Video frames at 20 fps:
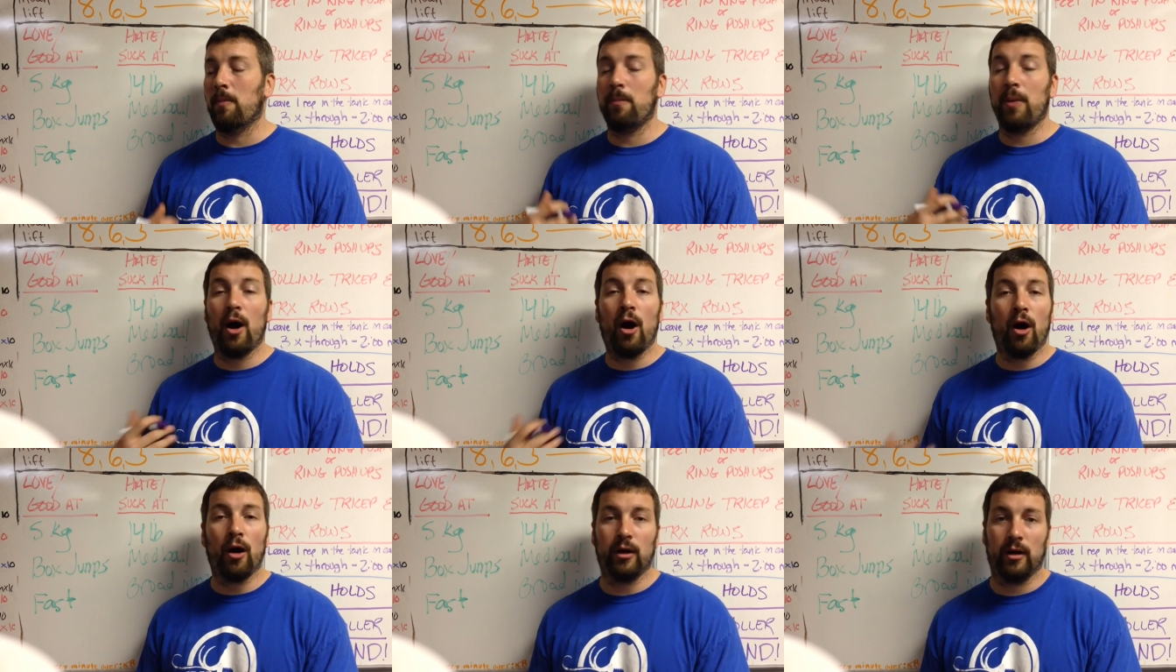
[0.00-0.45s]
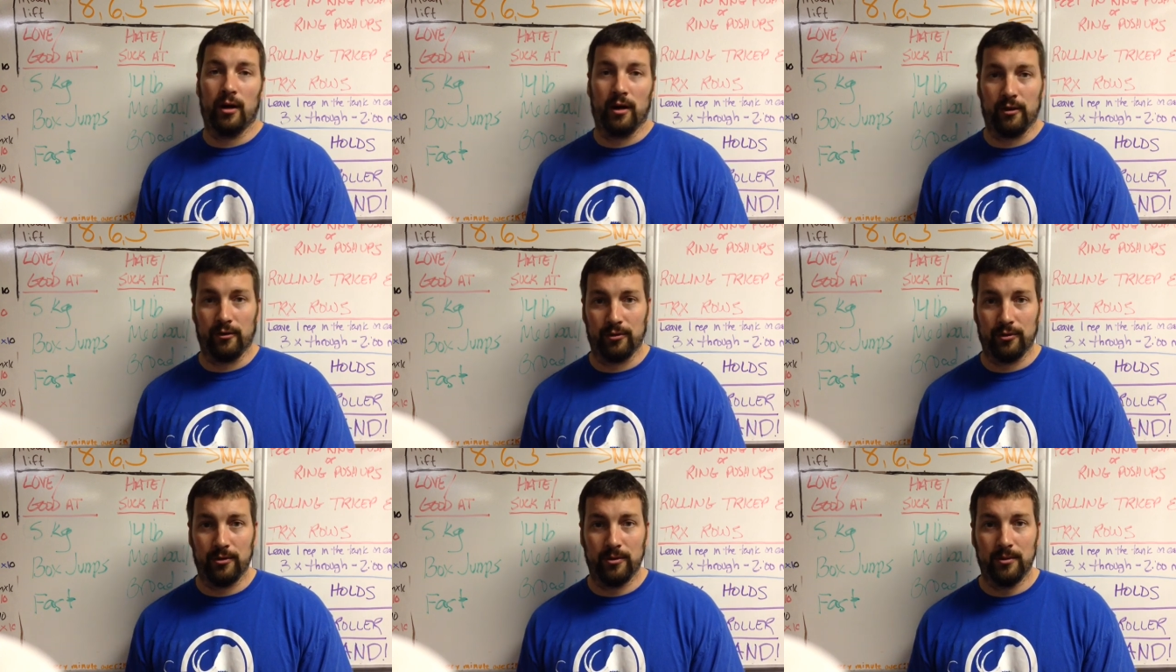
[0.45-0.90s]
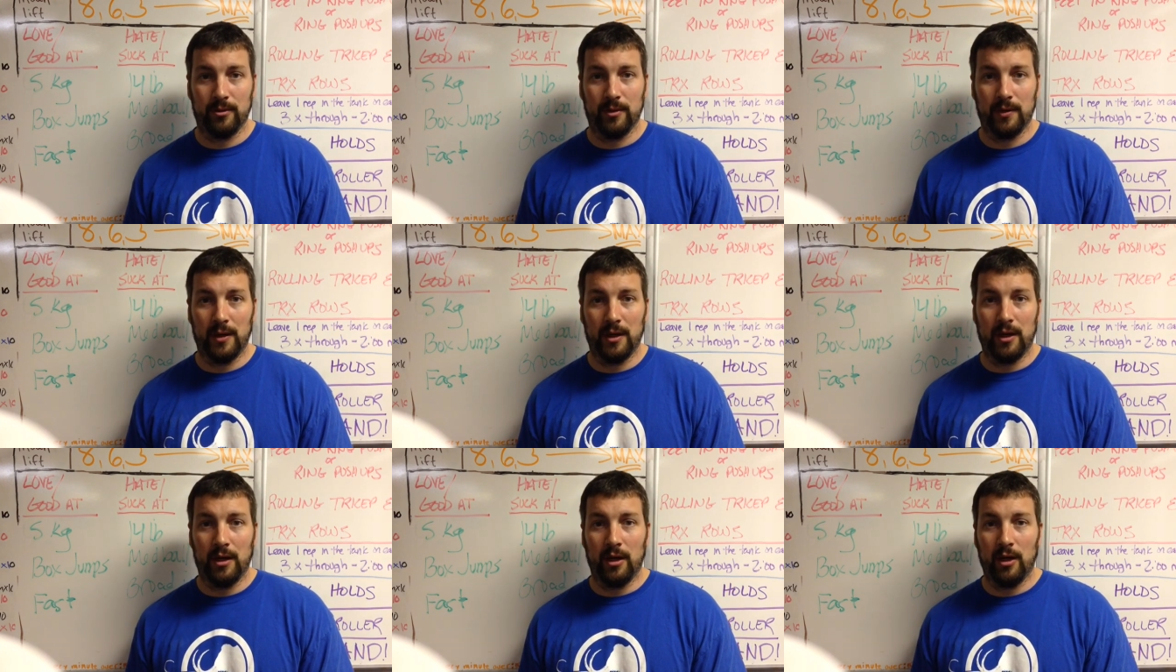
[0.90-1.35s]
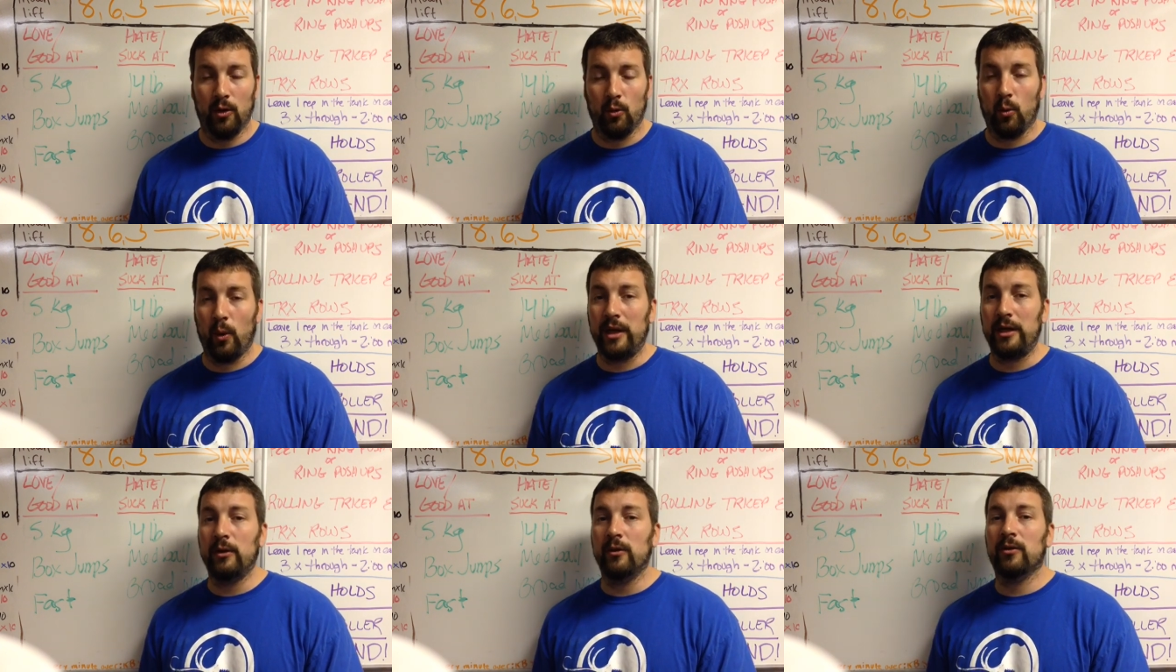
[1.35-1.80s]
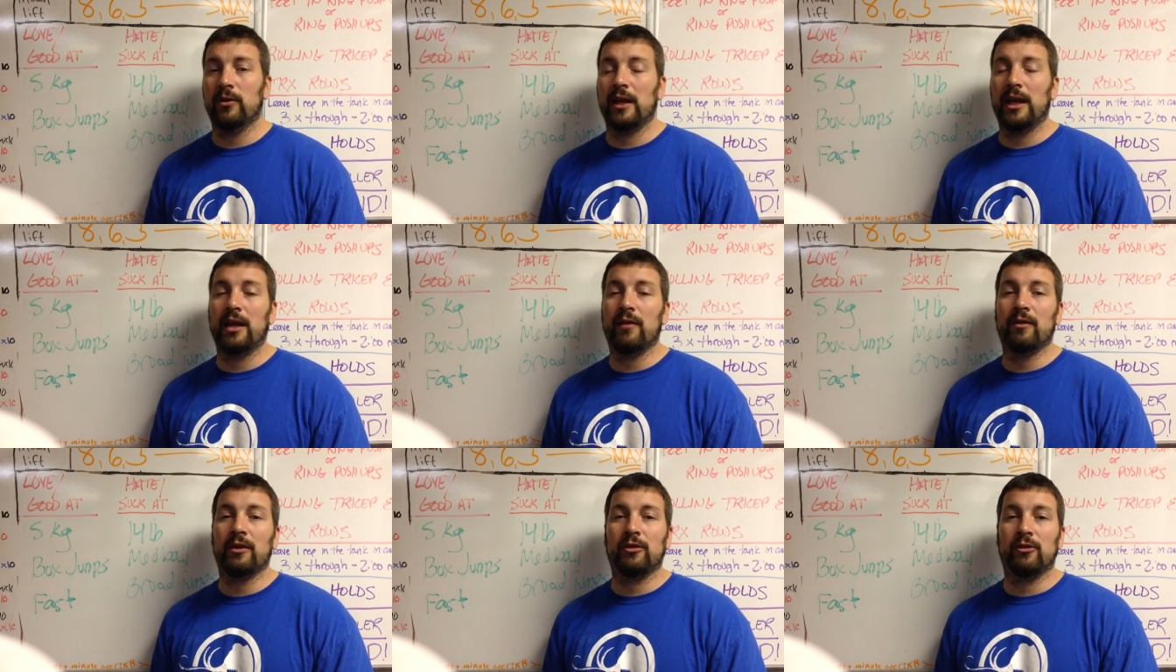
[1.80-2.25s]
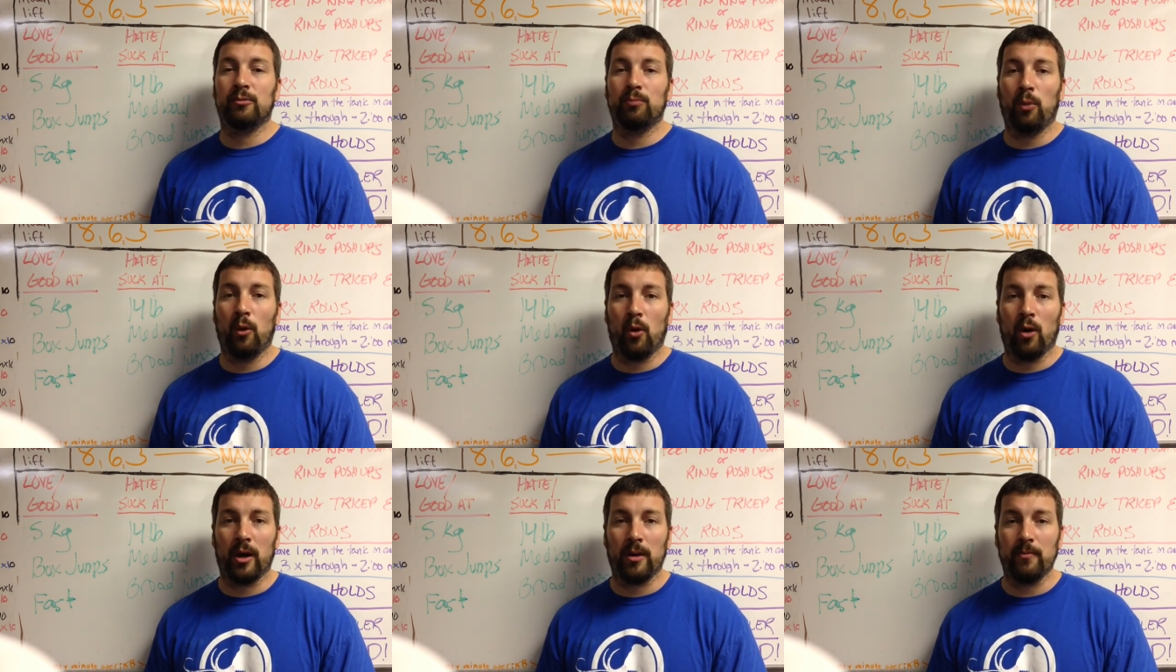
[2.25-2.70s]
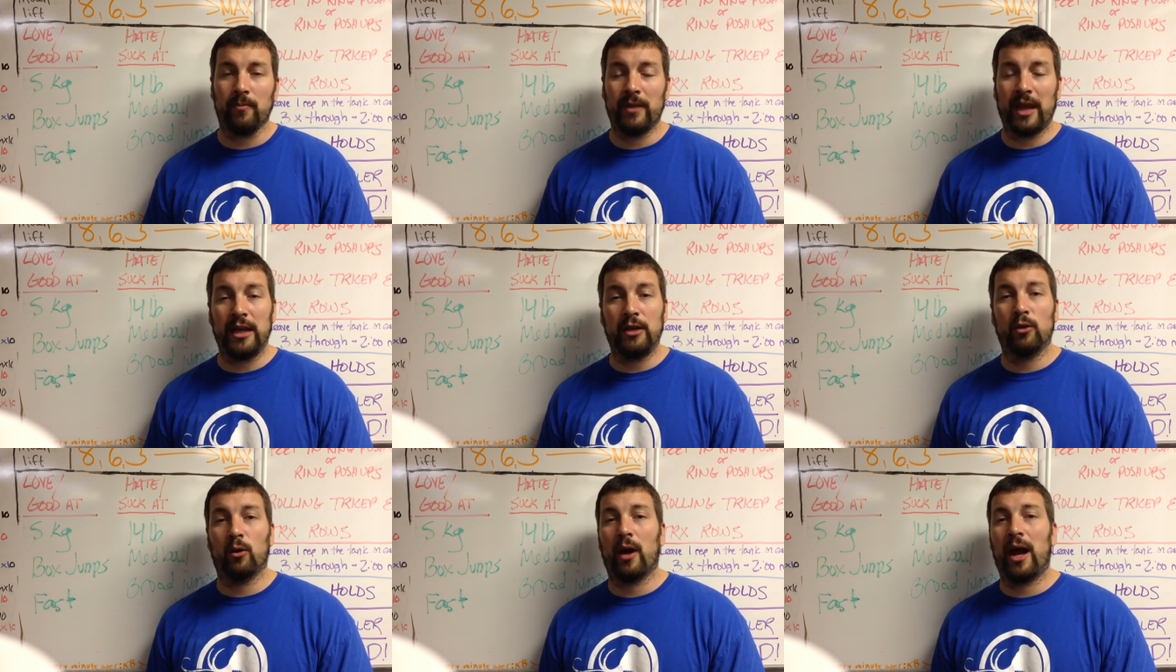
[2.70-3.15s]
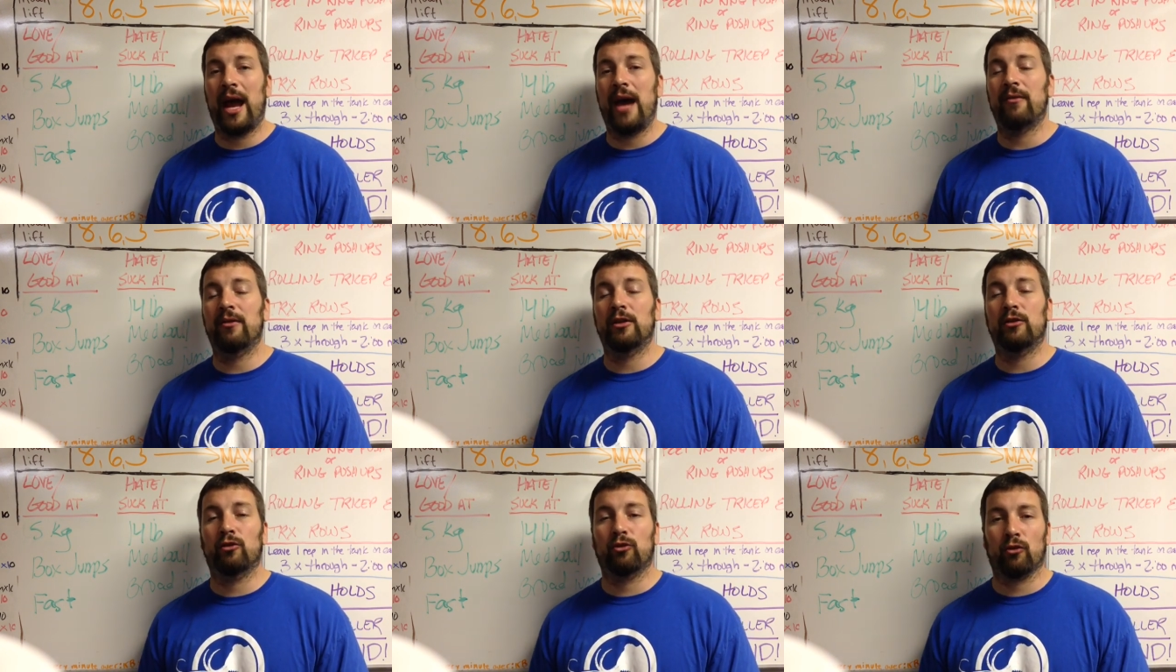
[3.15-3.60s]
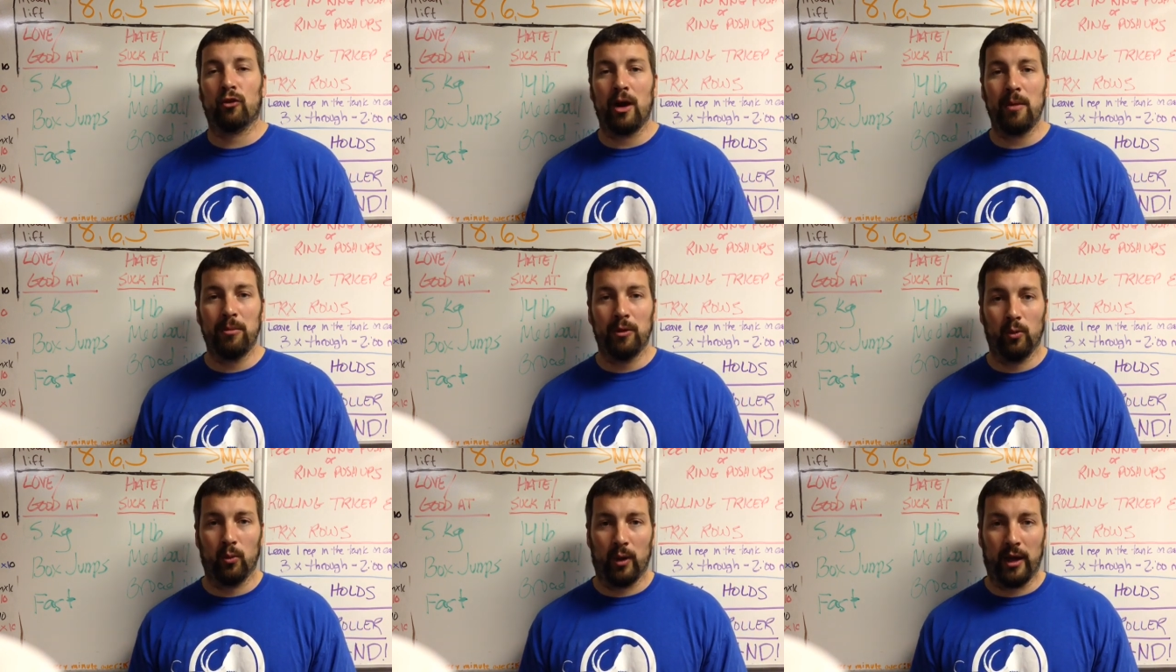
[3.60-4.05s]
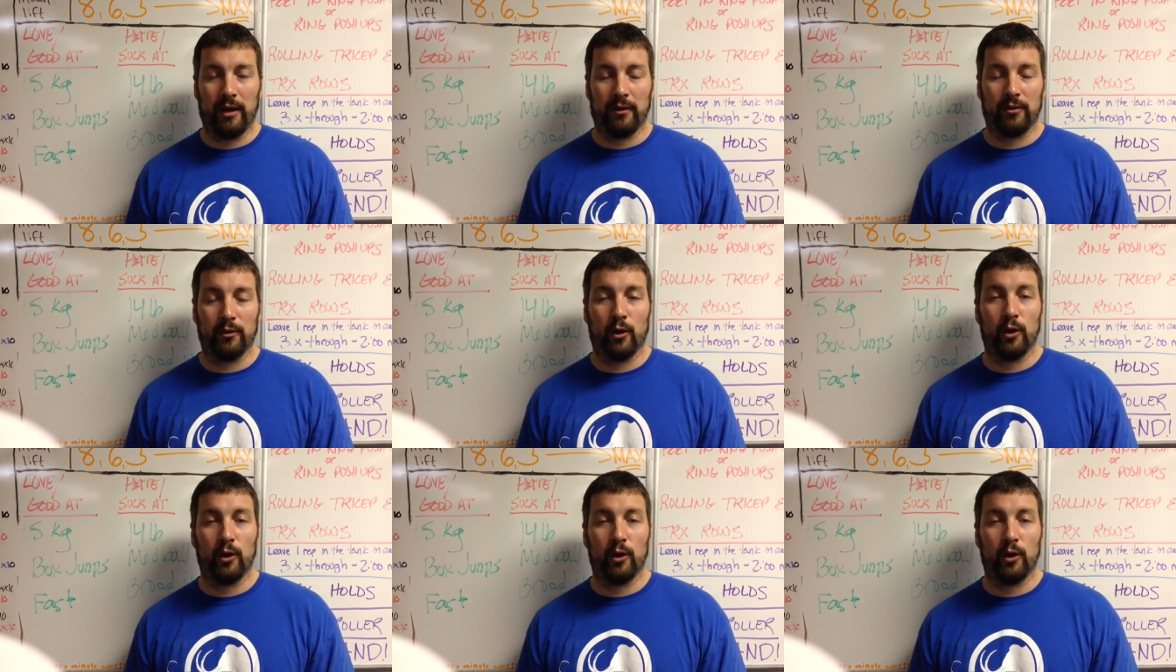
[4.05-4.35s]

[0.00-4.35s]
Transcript: part of, when you think of a sport that you're having trouble with